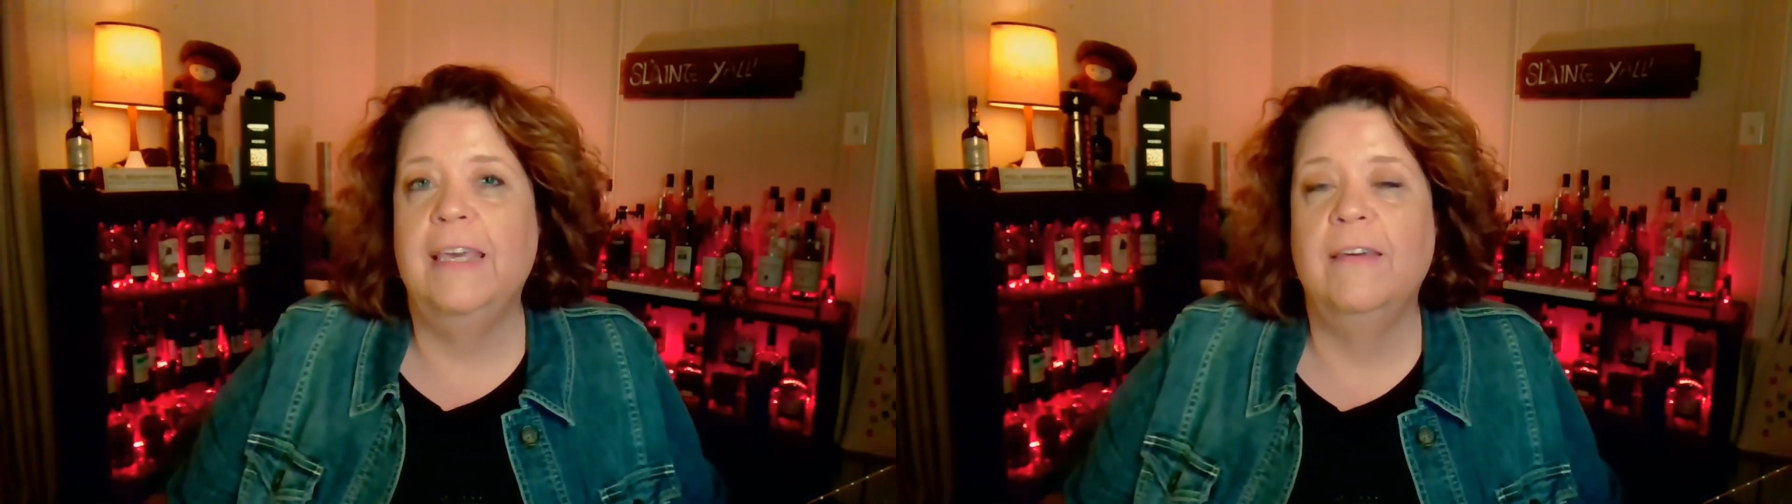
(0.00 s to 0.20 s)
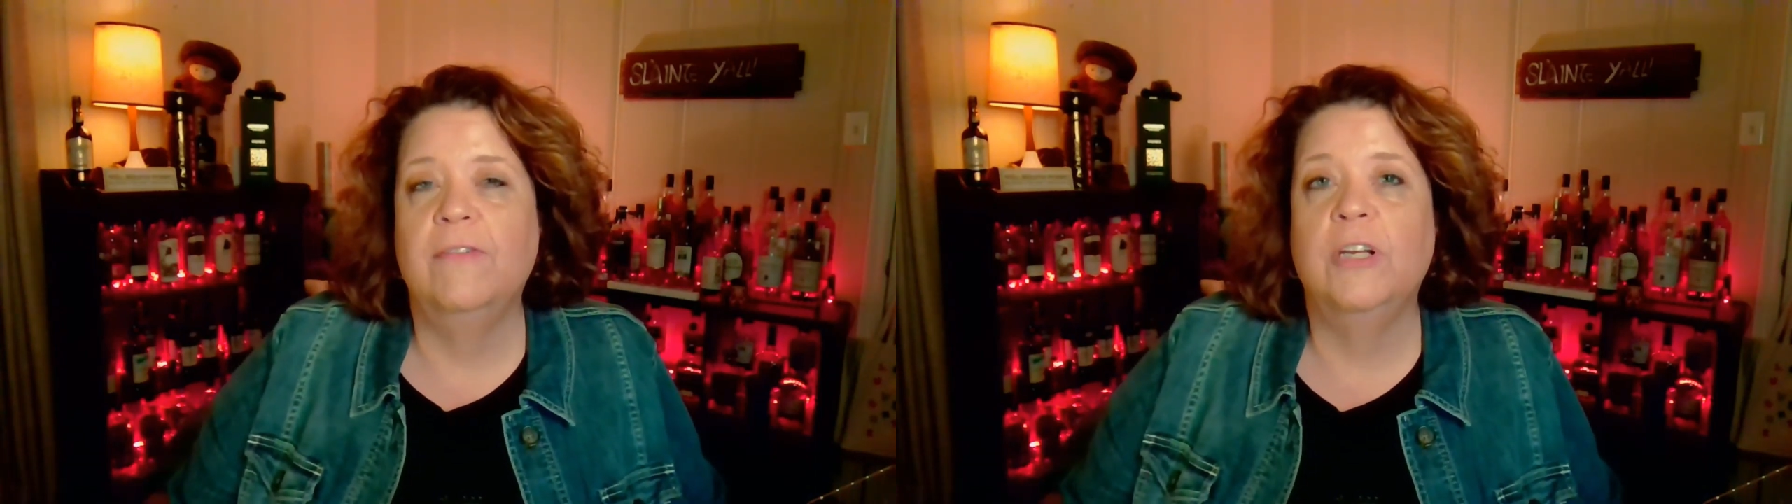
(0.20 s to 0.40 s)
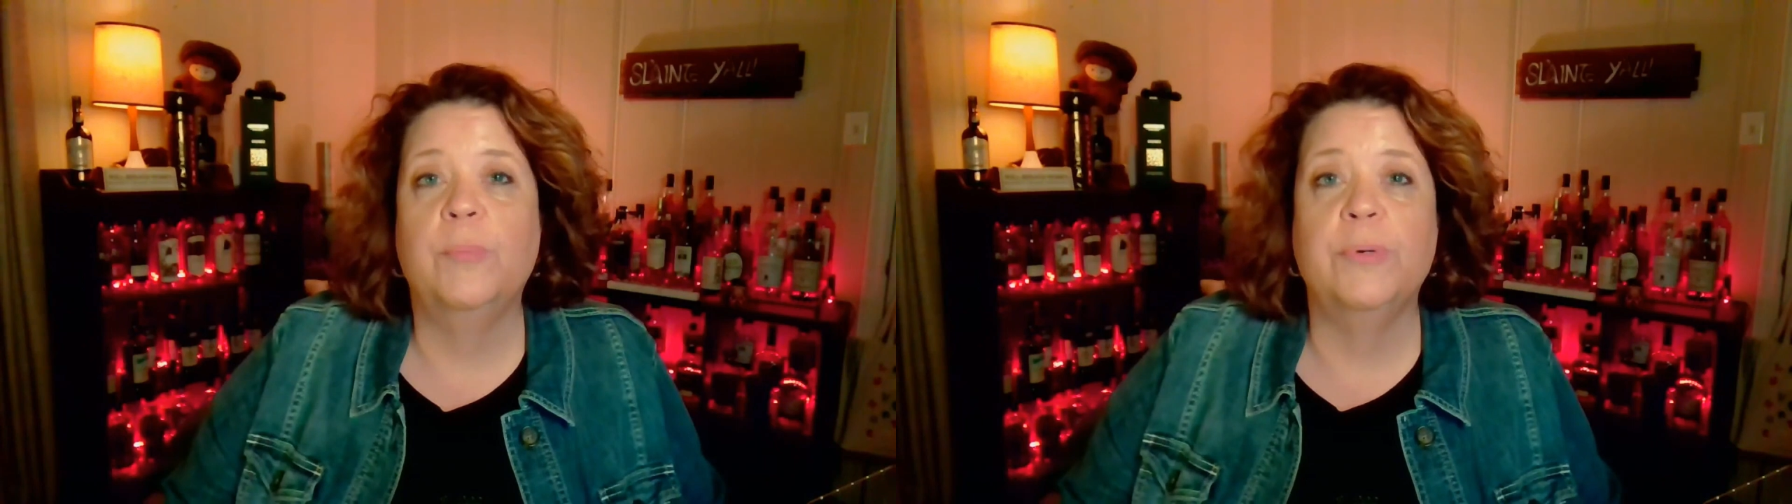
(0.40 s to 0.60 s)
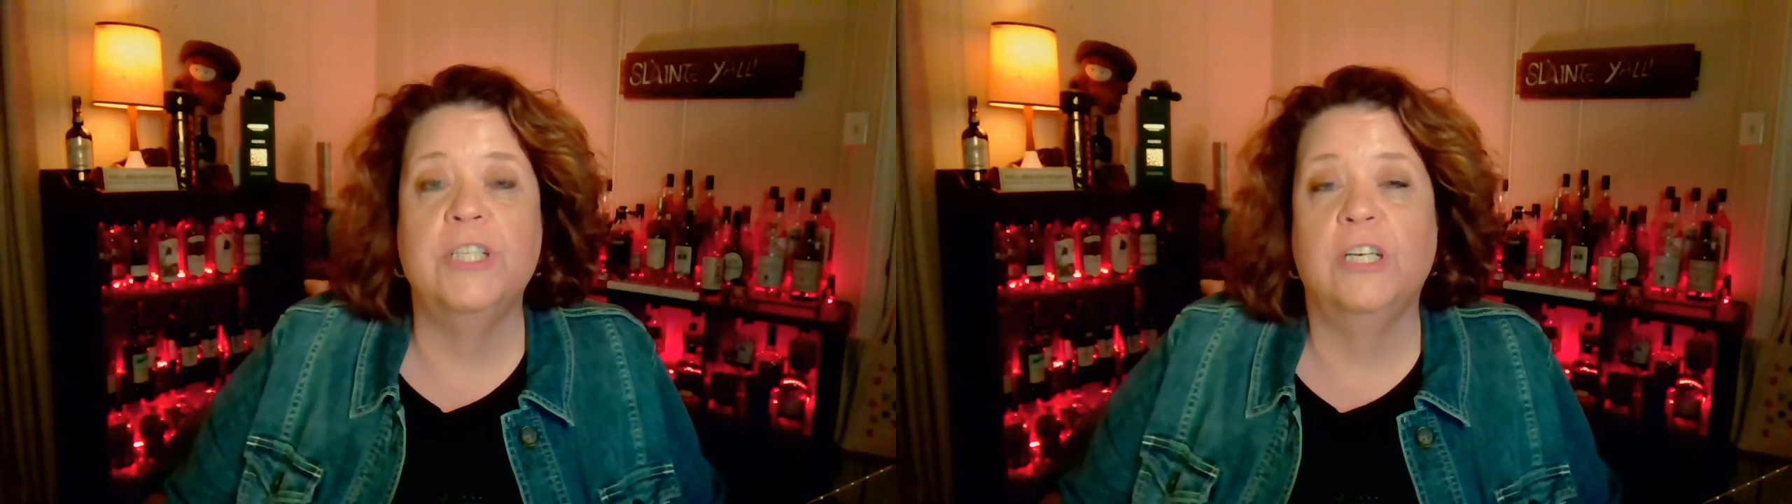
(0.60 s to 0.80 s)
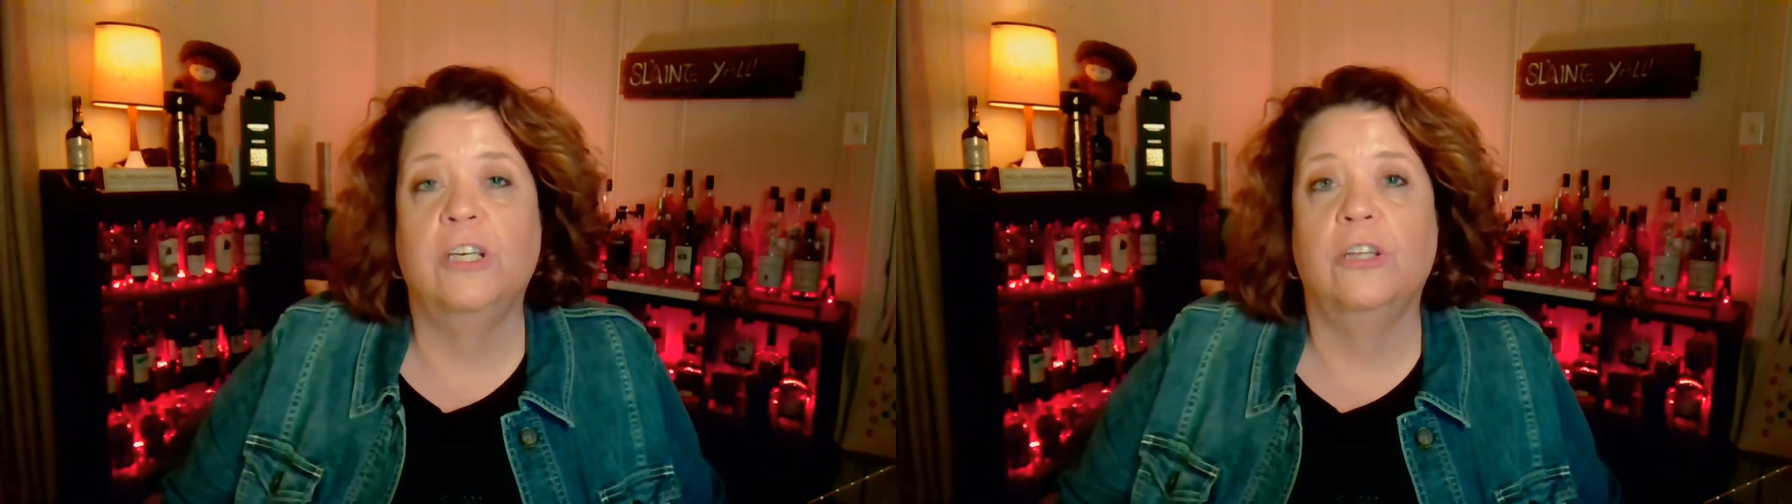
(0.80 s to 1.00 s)
even a
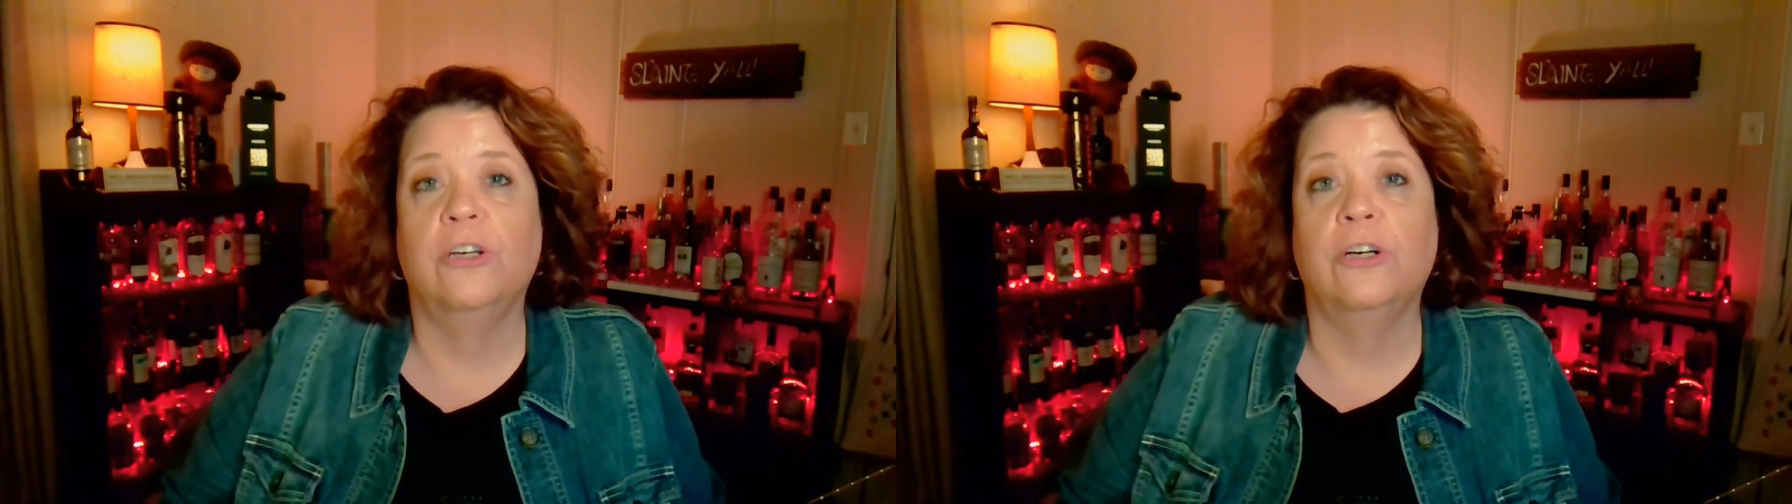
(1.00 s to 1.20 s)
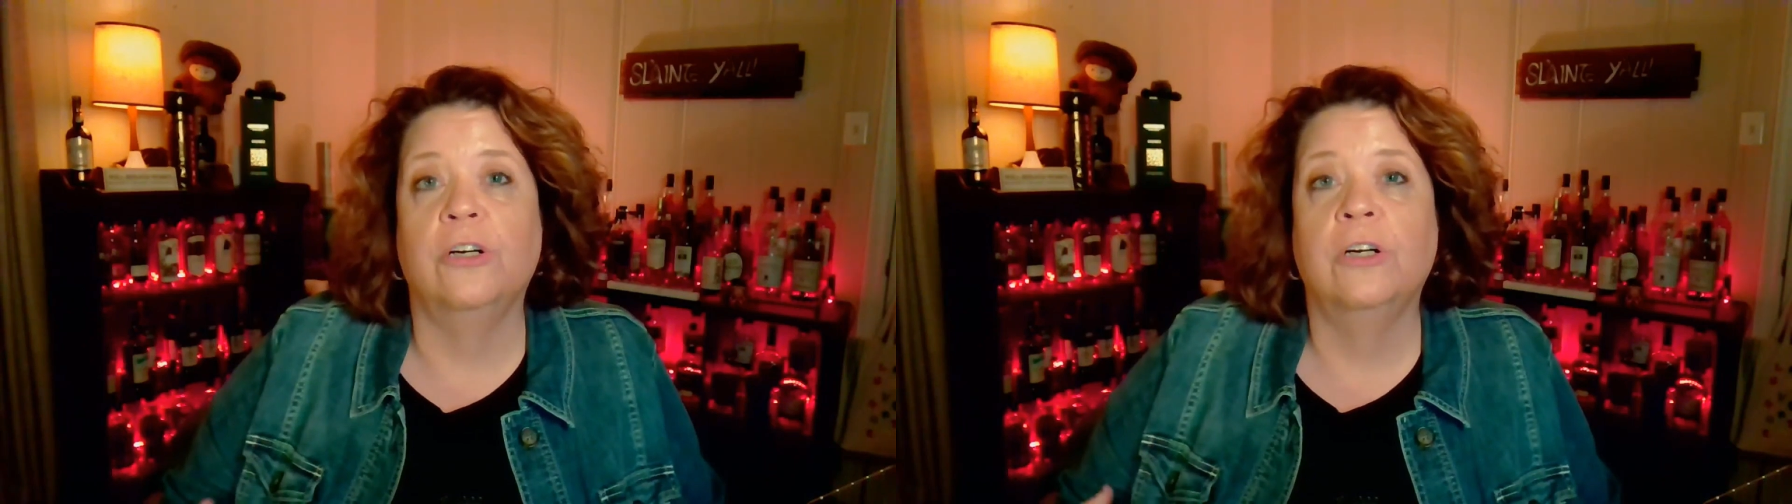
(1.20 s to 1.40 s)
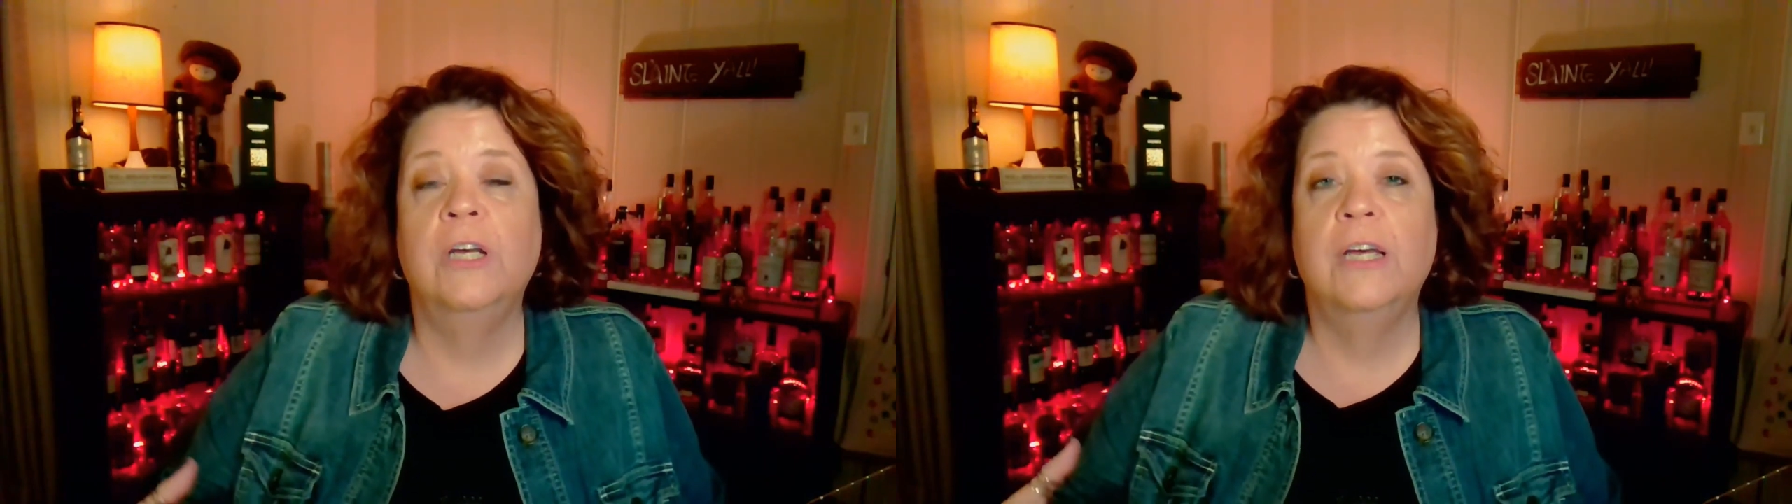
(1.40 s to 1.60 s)
particular